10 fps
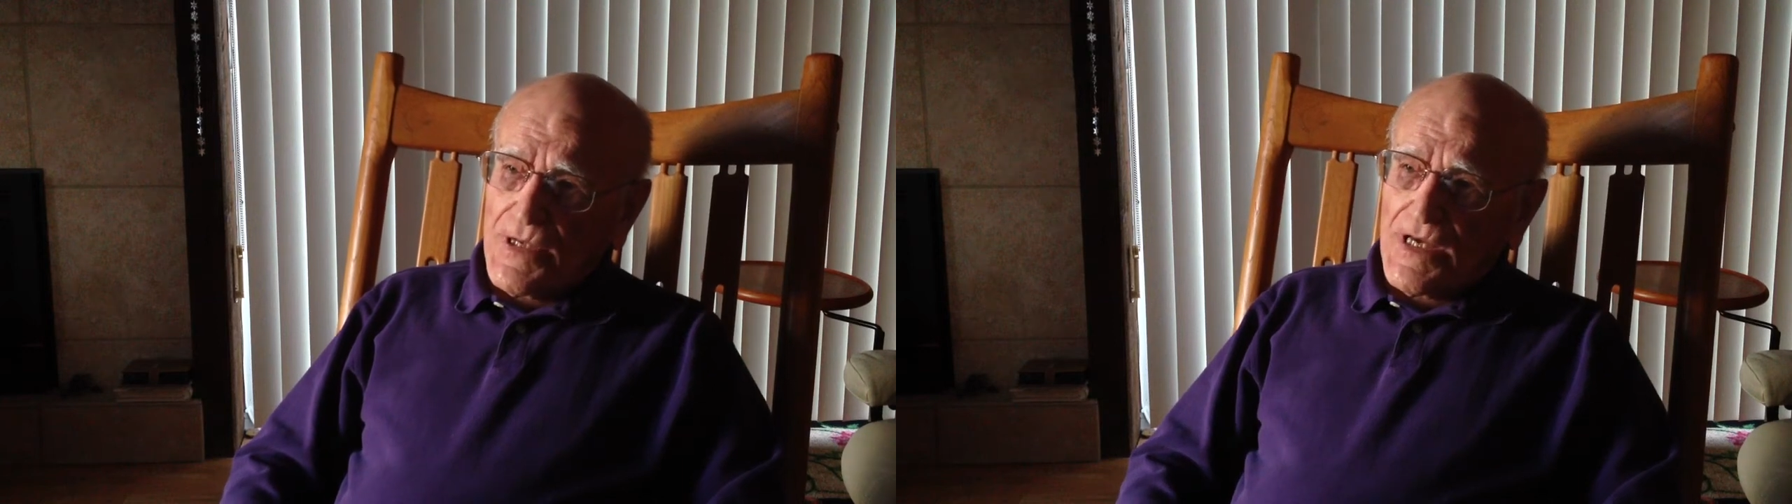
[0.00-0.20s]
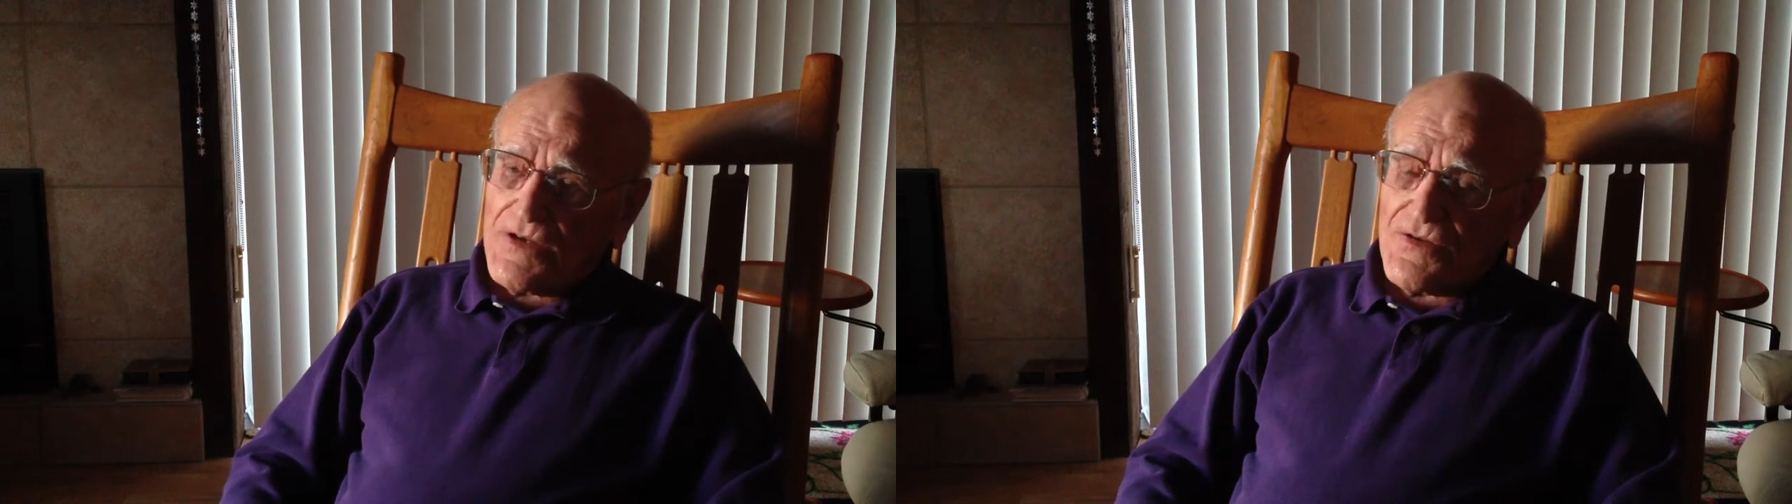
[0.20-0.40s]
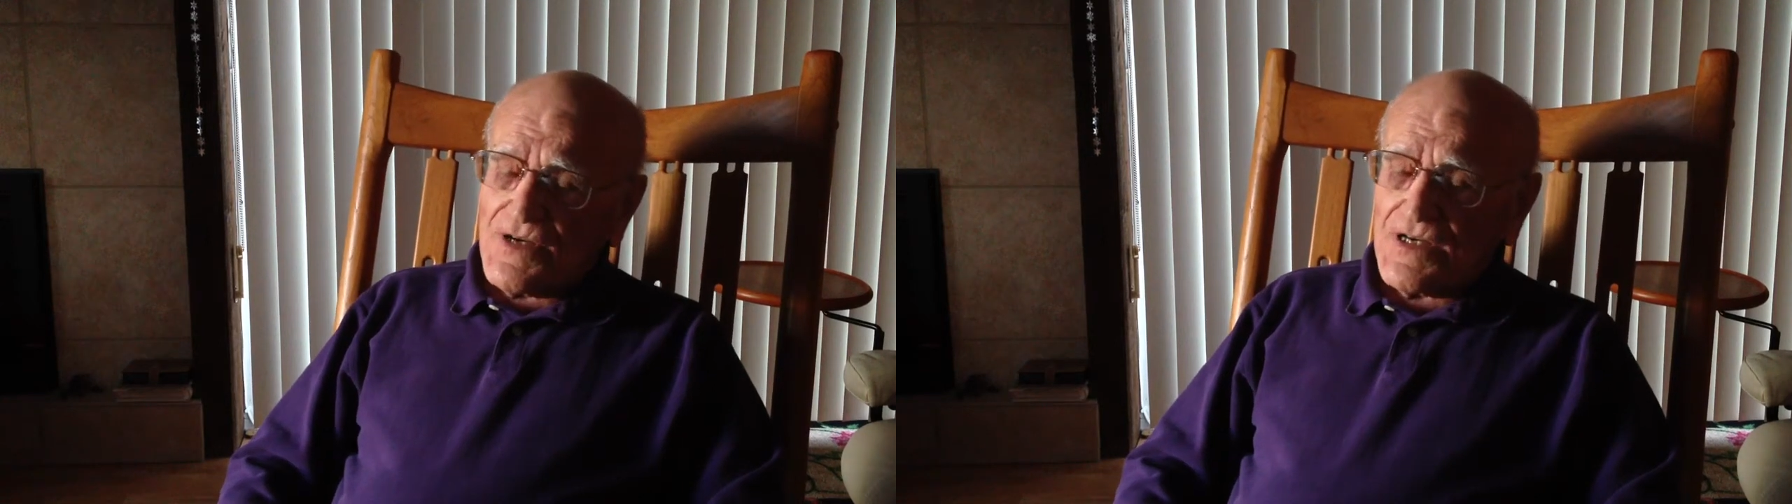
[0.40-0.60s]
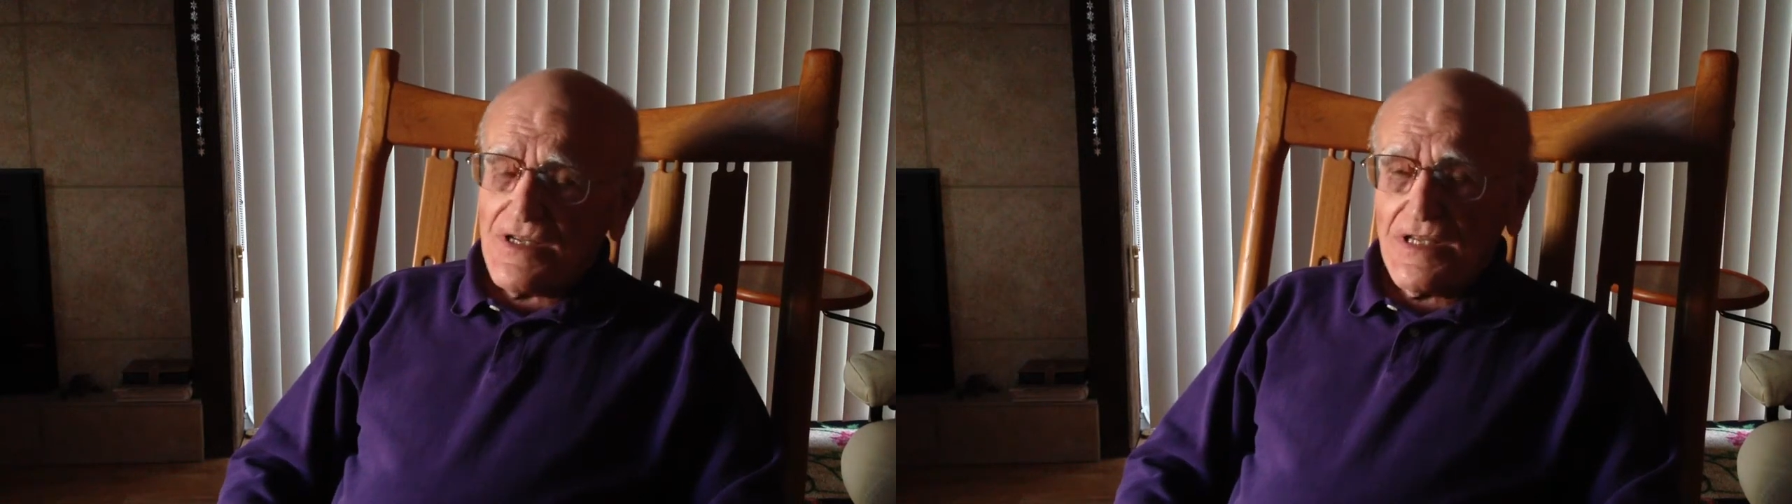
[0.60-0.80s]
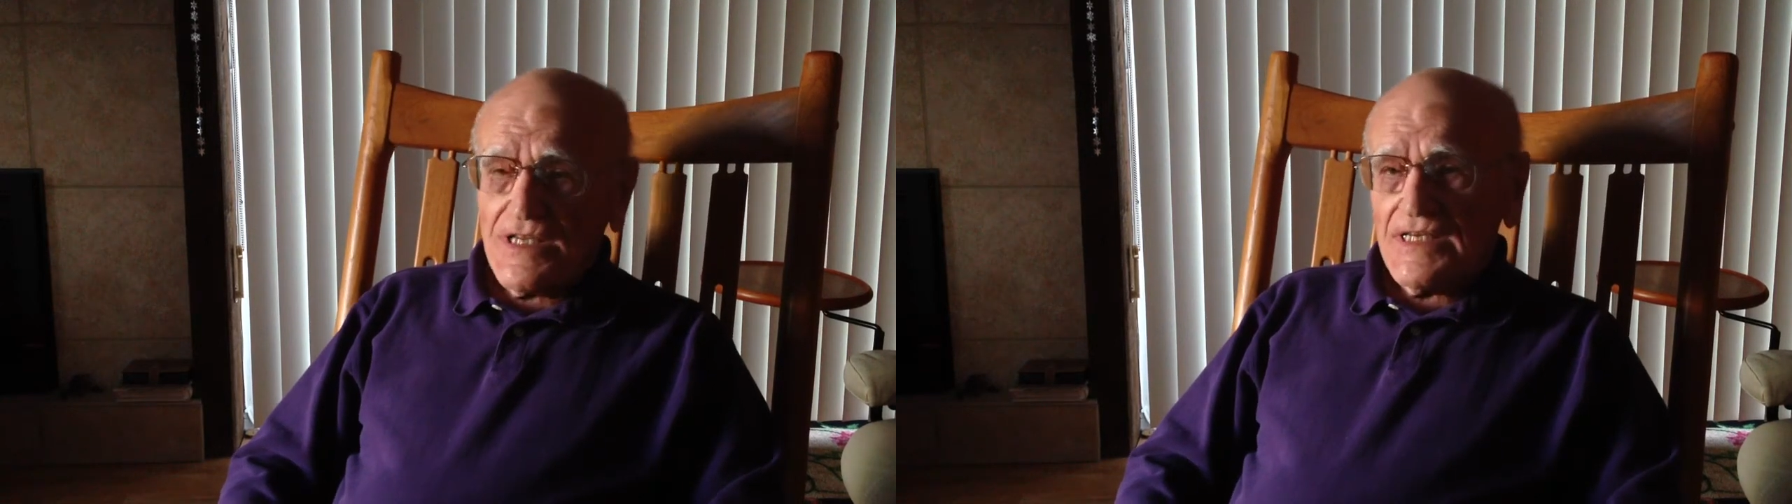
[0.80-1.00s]
enter
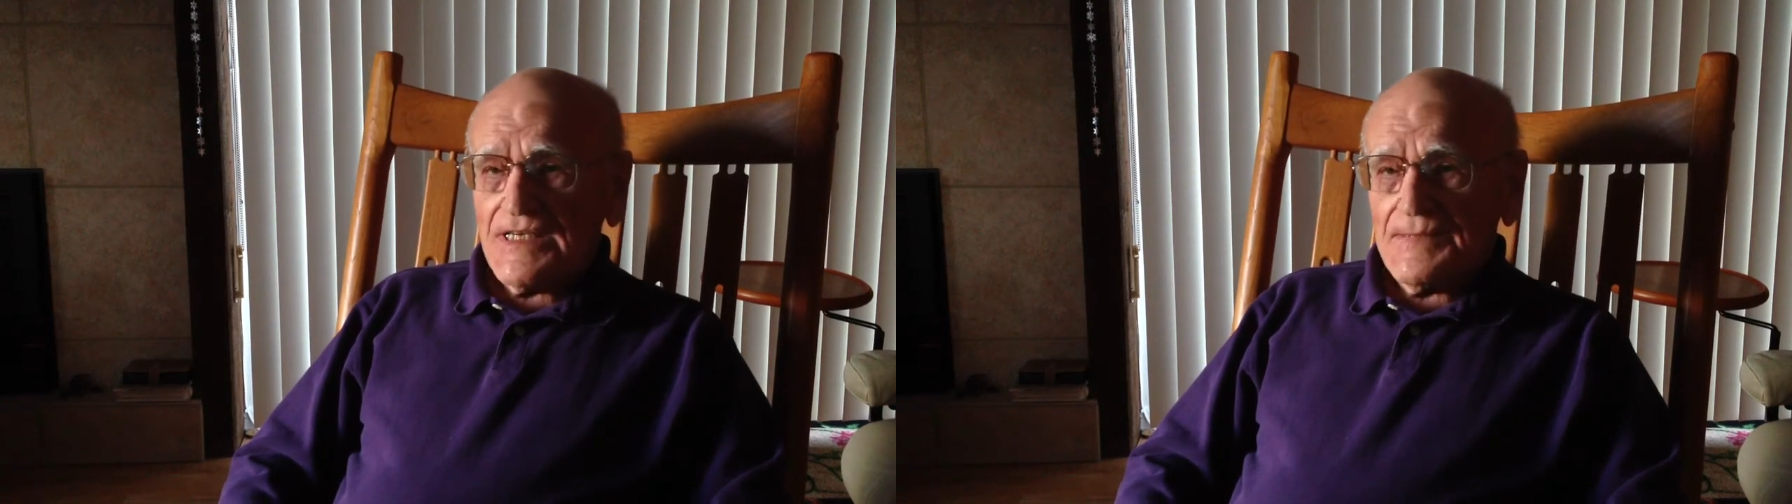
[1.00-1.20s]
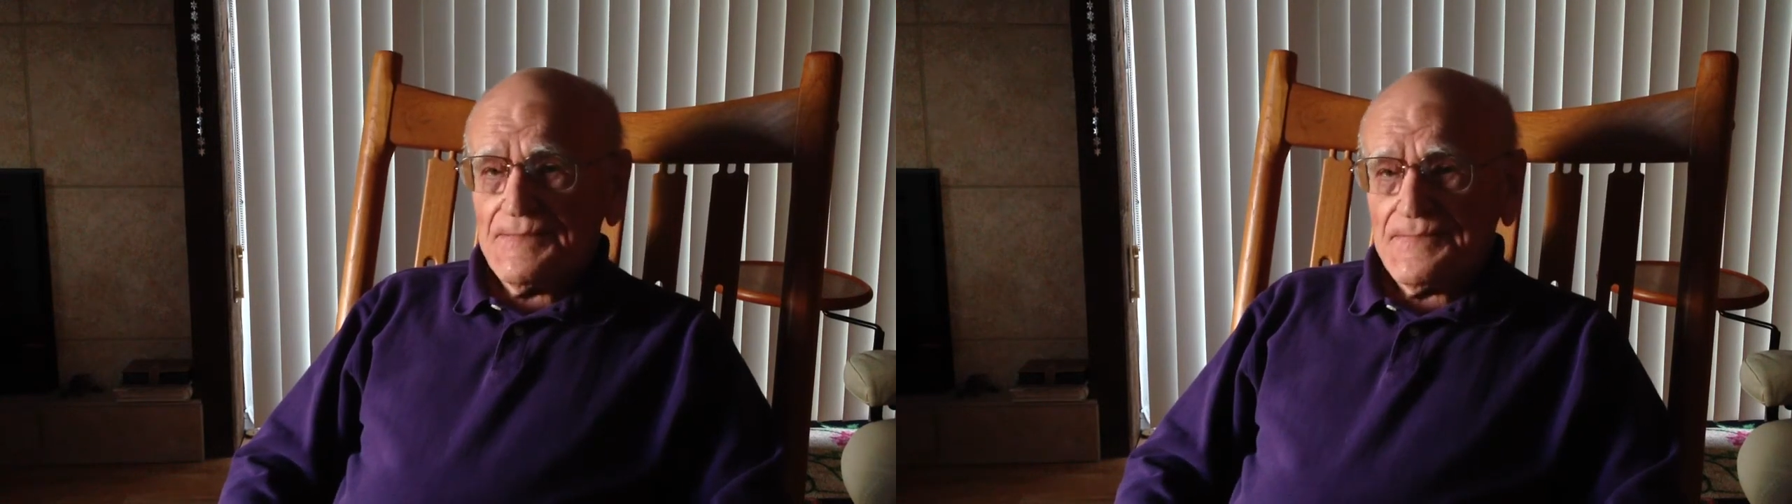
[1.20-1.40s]
into the uh,